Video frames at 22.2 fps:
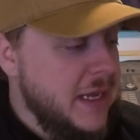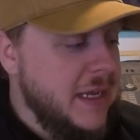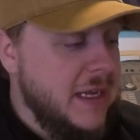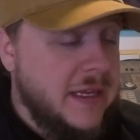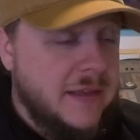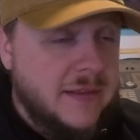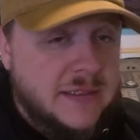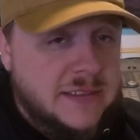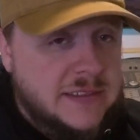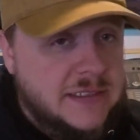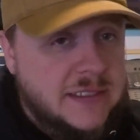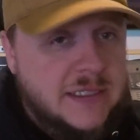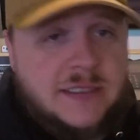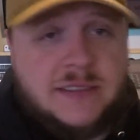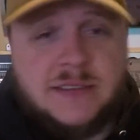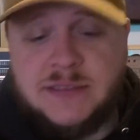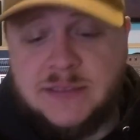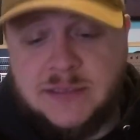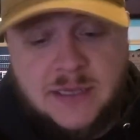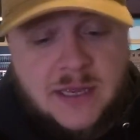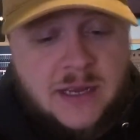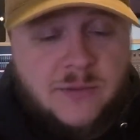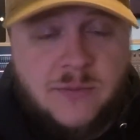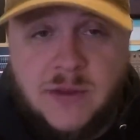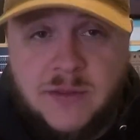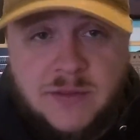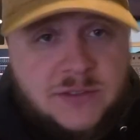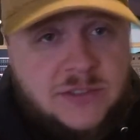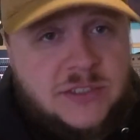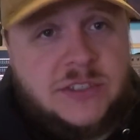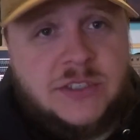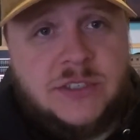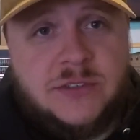And the synths, I'd rather
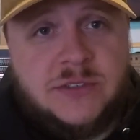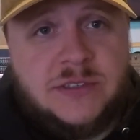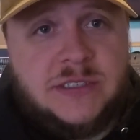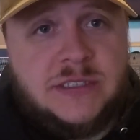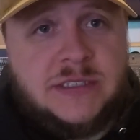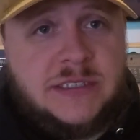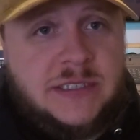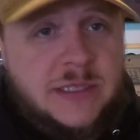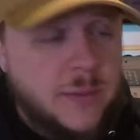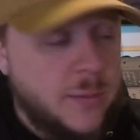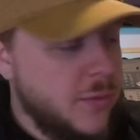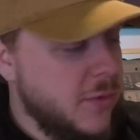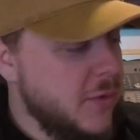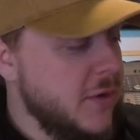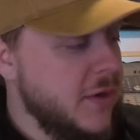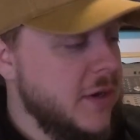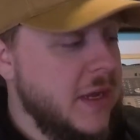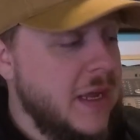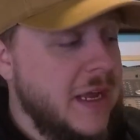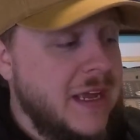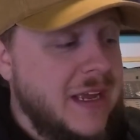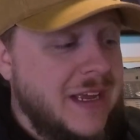just use the Seaboard.